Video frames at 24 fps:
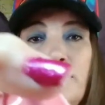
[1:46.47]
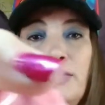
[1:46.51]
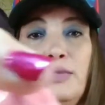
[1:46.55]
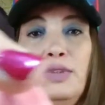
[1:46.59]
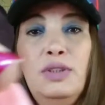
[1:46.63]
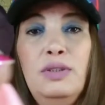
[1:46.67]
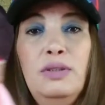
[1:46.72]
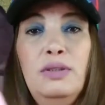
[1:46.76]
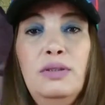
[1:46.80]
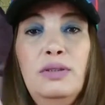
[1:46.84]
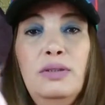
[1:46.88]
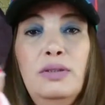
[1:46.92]

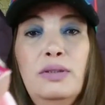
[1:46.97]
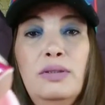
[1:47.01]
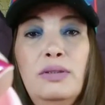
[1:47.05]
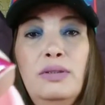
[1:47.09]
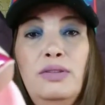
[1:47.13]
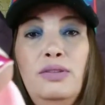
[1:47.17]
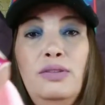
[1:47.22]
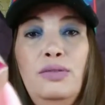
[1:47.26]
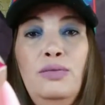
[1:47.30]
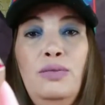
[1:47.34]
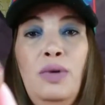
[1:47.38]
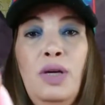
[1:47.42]
And a little
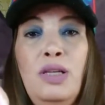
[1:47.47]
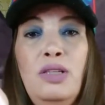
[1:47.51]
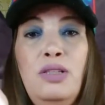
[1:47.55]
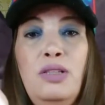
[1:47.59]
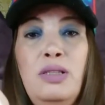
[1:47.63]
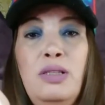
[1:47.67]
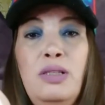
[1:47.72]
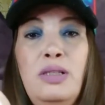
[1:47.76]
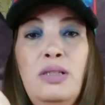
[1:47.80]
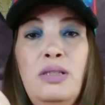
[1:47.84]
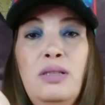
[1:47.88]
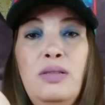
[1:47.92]

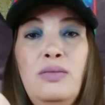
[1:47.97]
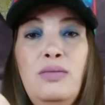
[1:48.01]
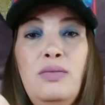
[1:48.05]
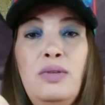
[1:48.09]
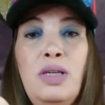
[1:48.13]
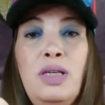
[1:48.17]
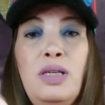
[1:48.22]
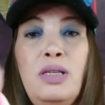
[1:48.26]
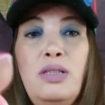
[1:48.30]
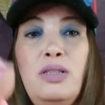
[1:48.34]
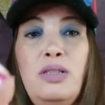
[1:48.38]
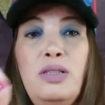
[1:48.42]
swatchy
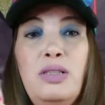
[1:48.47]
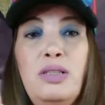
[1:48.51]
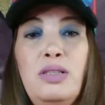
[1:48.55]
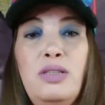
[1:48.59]
swatch